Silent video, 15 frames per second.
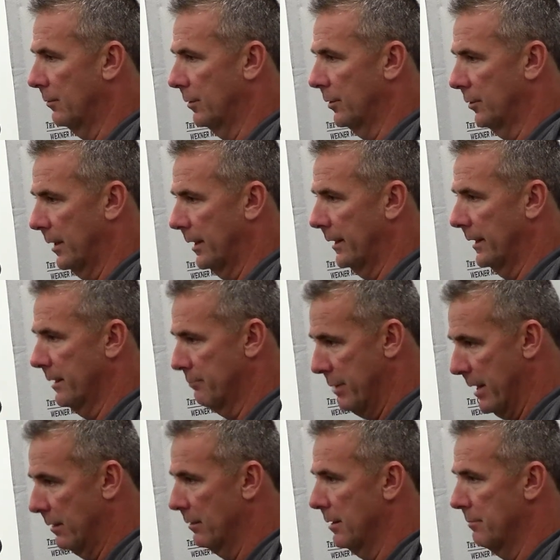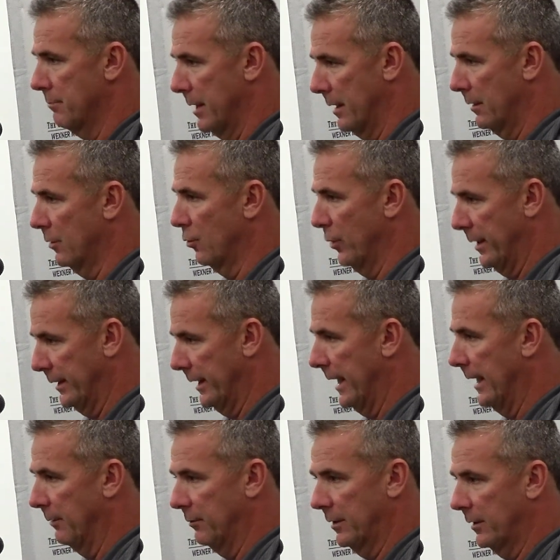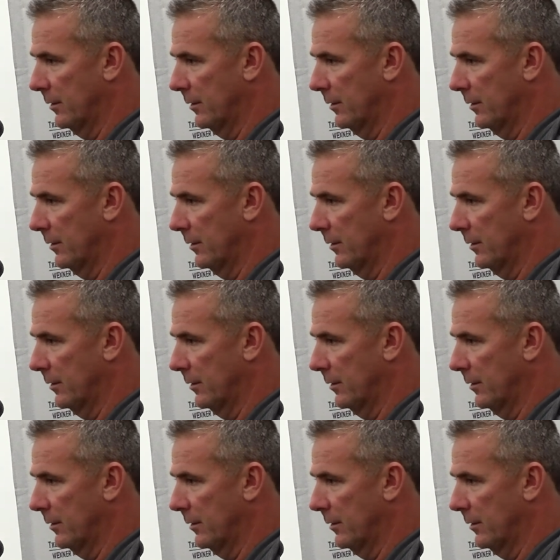we're trying to get better and better, win games.